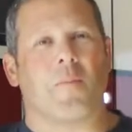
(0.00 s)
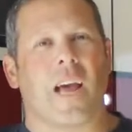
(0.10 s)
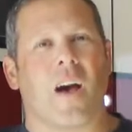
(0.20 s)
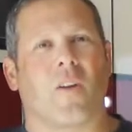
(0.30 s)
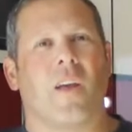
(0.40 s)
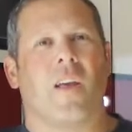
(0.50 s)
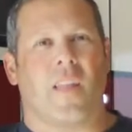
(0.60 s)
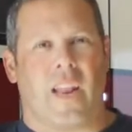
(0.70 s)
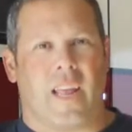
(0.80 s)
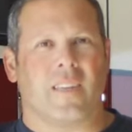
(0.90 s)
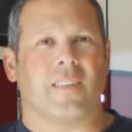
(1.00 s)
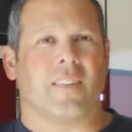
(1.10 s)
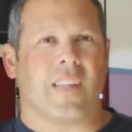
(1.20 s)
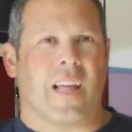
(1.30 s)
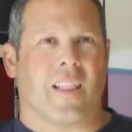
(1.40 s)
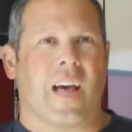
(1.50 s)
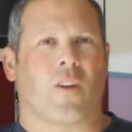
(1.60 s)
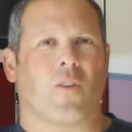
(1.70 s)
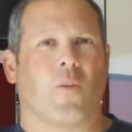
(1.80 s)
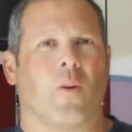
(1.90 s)
down, that engine and that
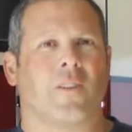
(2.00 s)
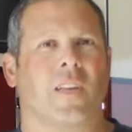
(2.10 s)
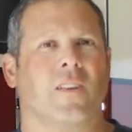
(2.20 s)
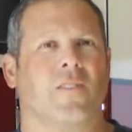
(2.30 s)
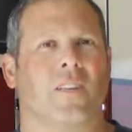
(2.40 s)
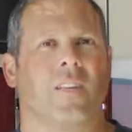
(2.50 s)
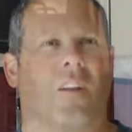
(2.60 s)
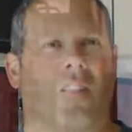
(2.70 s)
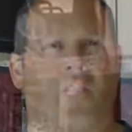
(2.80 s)
ladder are the ones that you see in all the